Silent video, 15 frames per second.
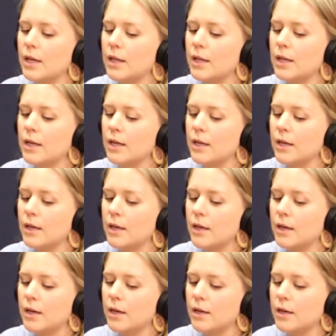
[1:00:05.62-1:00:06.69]
And
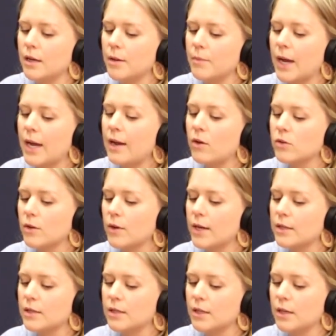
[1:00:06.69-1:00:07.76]
then I also
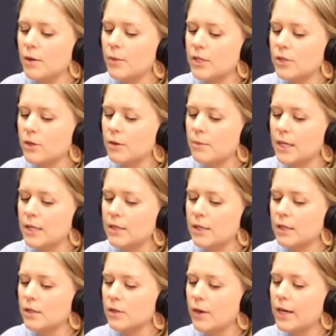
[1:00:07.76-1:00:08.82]
had to study Western
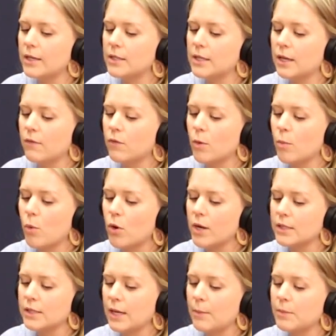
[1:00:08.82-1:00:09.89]
medicine, so I had to take 4
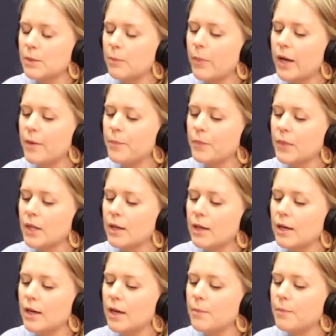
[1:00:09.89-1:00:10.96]
board exams. But
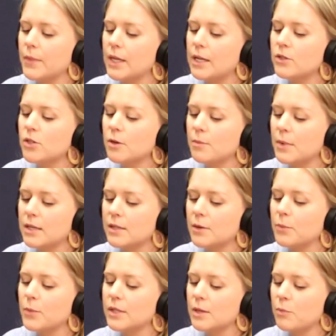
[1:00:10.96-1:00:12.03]
Eastern
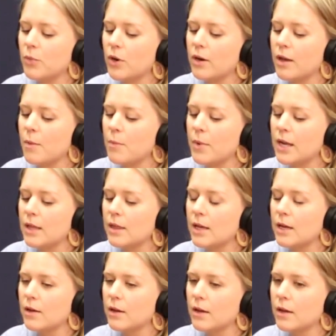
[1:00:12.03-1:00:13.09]
medicine wasn't brought up, but I
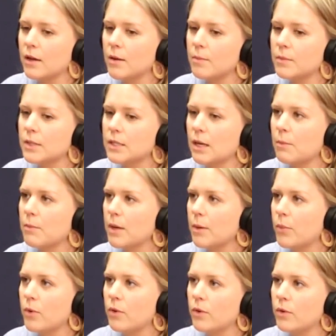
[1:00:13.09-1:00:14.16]
think some
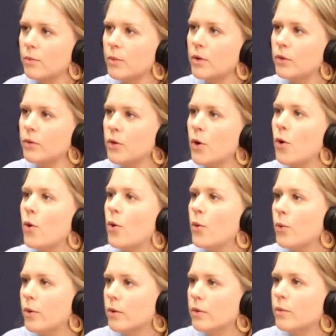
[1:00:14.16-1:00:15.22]
people will
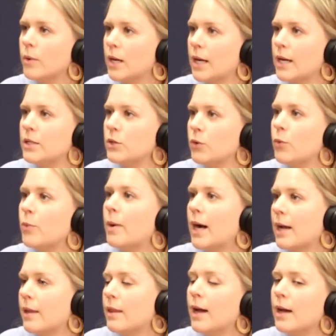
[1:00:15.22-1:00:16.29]
know what I do
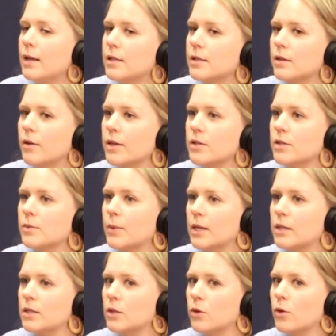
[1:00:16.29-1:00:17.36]
by that, so I just
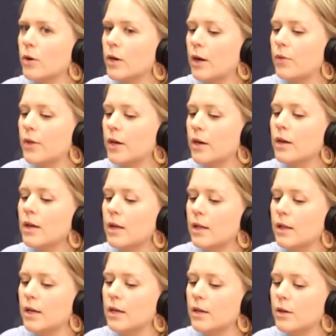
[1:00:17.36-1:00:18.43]
wanted to throw it out there
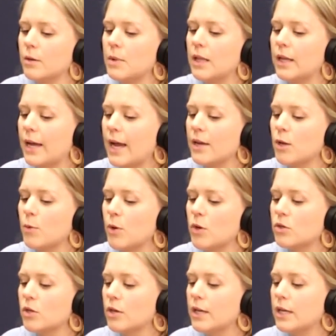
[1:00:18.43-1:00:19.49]
that it could be like
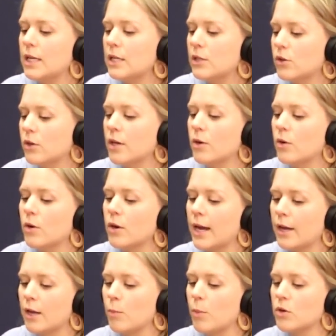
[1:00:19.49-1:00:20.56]
acupuncture in Eastern or
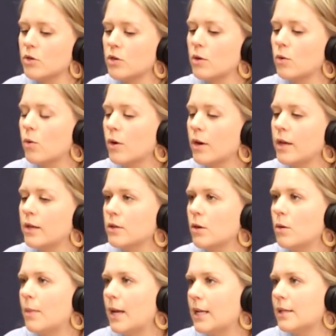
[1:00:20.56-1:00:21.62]
acupuncture in
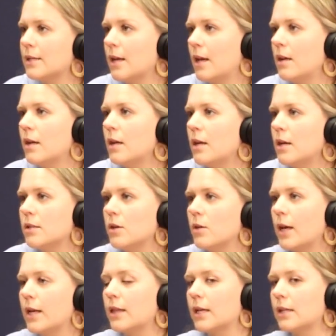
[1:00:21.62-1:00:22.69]
Oriental medicine.
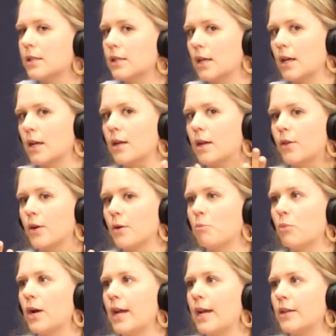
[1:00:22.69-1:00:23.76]
So like that's like another
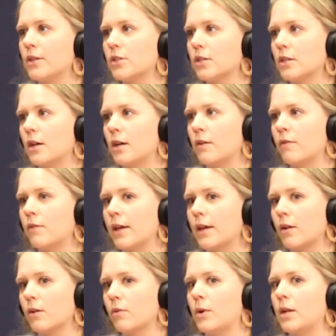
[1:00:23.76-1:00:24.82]
branch of
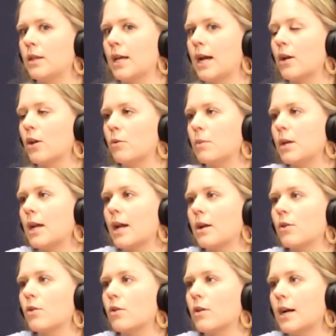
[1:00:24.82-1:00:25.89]
like what that could be
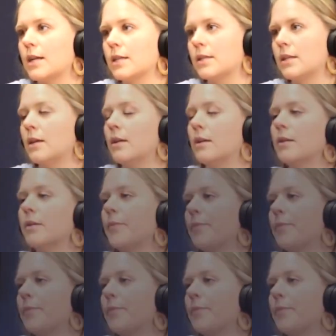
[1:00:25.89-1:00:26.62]
categorized in.